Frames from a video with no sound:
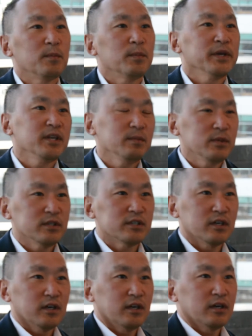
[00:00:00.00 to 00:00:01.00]
My name is
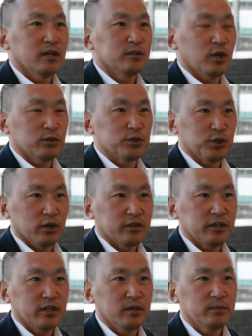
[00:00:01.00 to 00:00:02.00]
Dr. John
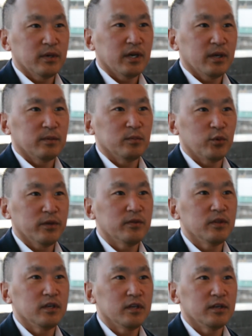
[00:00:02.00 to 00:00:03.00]
Kim. I'm with
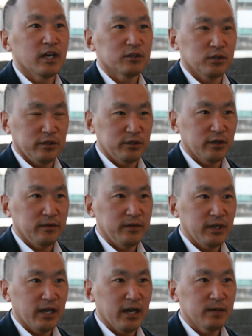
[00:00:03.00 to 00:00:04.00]
the National HIV
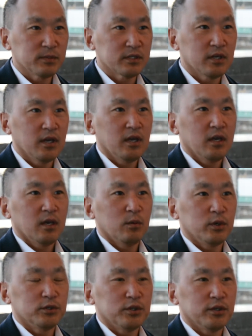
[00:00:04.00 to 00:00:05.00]
Labs,
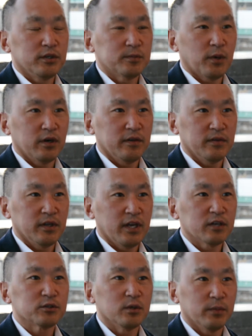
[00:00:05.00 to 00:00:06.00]
which is part of the
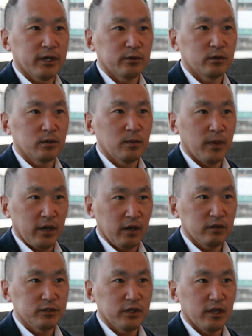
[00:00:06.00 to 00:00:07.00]
National
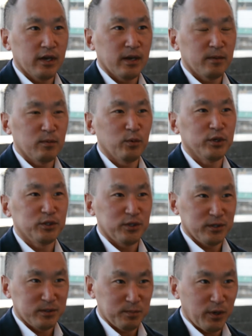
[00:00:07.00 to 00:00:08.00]
Microbiology Lab, which
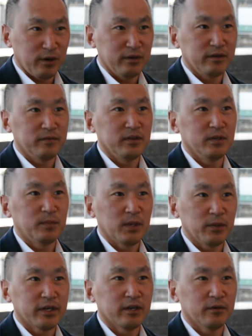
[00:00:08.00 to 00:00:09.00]
is part of the
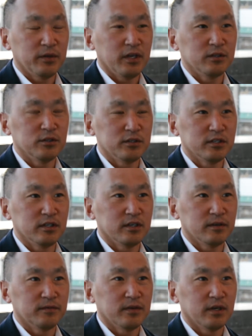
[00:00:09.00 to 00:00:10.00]
Public Health Agency of